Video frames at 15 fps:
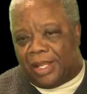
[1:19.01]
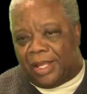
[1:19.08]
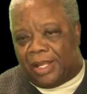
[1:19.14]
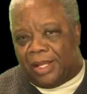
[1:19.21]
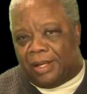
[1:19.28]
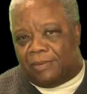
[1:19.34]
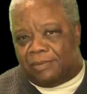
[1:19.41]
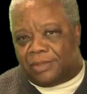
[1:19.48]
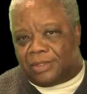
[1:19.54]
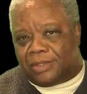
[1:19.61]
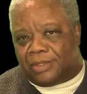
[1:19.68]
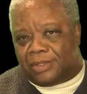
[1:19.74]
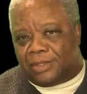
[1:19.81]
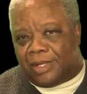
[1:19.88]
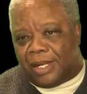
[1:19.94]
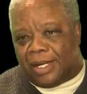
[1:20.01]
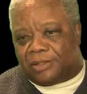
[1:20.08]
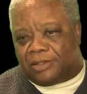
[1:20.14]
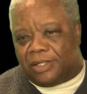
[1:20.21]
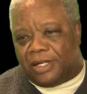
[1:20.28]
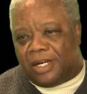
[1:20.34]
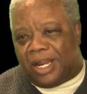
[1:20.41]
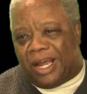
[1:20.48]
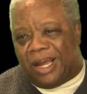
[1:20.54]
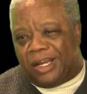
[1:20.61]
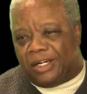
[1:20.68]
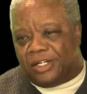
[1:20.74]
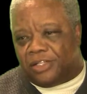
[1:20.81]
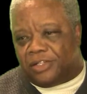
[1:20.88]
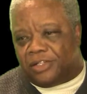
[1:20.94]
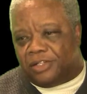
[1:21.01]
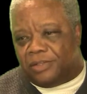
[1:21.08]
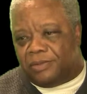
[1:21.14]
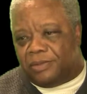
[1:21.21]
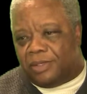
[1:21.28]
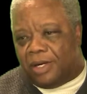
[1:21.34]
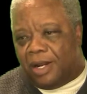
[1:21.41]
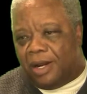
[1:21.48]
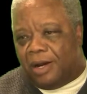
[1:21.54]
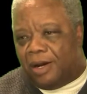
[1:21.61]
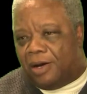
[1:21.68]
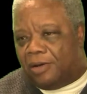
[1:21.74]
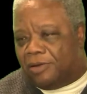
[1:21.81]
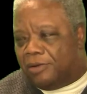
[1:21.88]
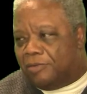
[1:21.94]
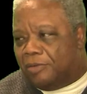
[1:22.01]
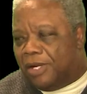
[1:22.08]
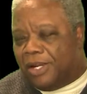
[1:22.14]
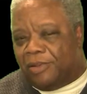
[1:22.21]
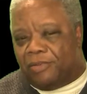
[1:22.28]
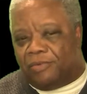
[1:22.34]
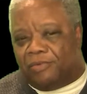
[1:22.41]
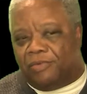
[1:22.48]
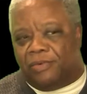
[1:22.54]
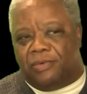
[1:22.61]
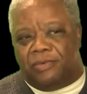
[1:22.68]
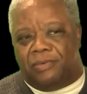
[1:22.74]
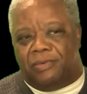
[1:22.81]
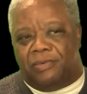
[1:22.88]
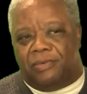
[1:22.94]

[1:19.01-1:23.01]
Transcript: I was actually an honor student all the way through